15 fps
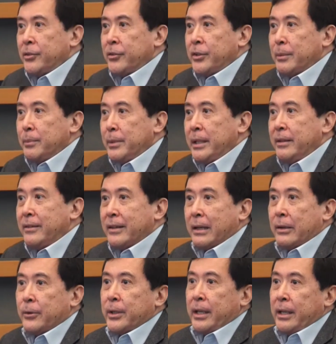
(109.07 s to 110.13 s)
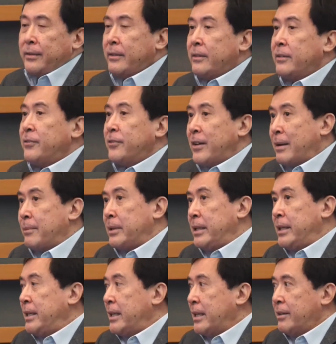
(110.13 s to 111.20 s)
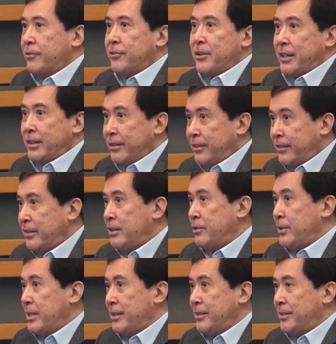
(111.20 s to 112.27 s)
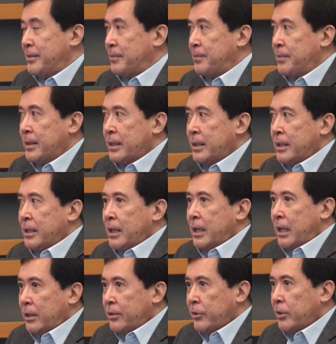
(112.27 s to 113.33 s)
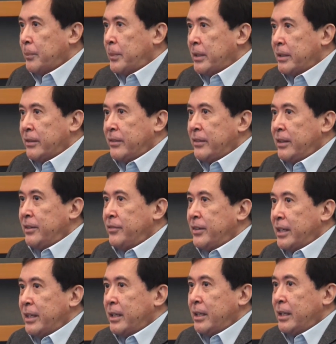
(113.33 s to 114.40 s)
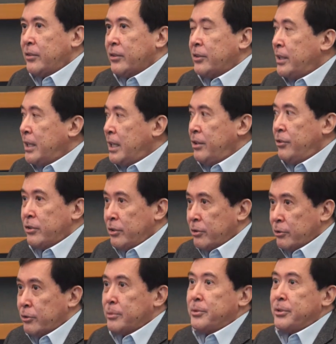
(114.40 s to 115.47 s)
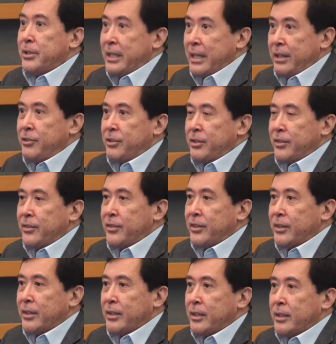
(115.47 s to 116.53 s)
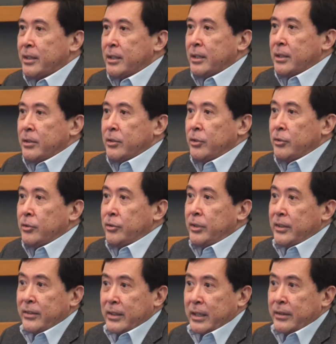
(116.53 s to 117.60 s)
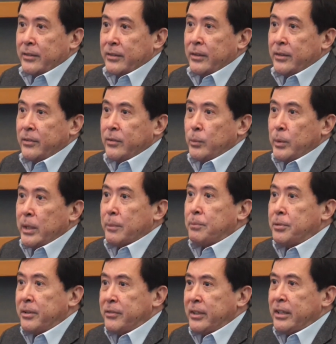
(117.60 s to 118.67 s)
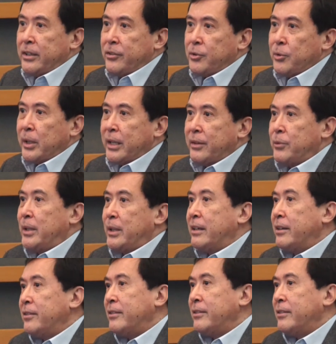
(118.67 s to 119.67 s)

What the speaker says: to the Meet Our ASEF Family and Friends series. Our topic this evening is on Asia-Europe relations. To discuss this, we are privileged to have with us